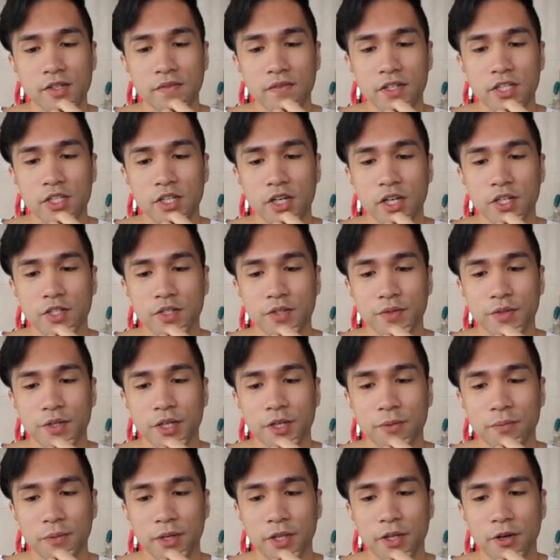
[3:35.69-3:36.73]
of education
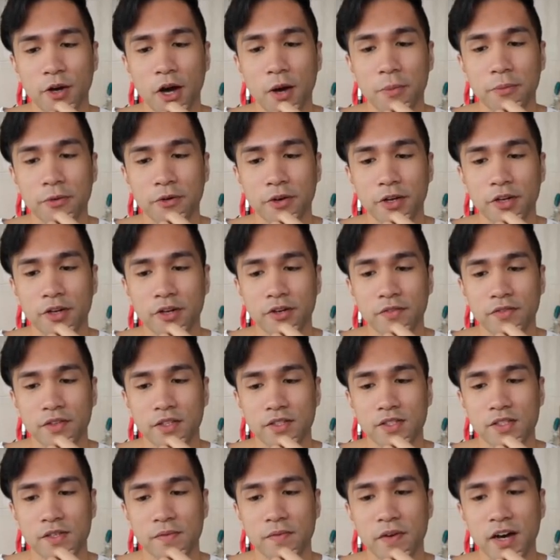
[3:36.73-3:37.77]
can be the operator of
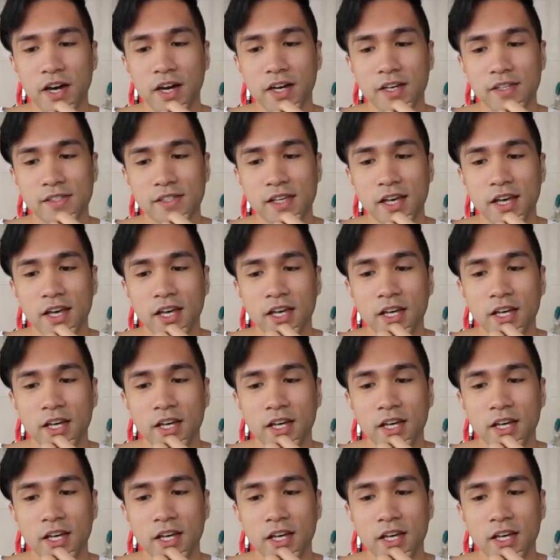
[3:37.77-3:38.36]
this device.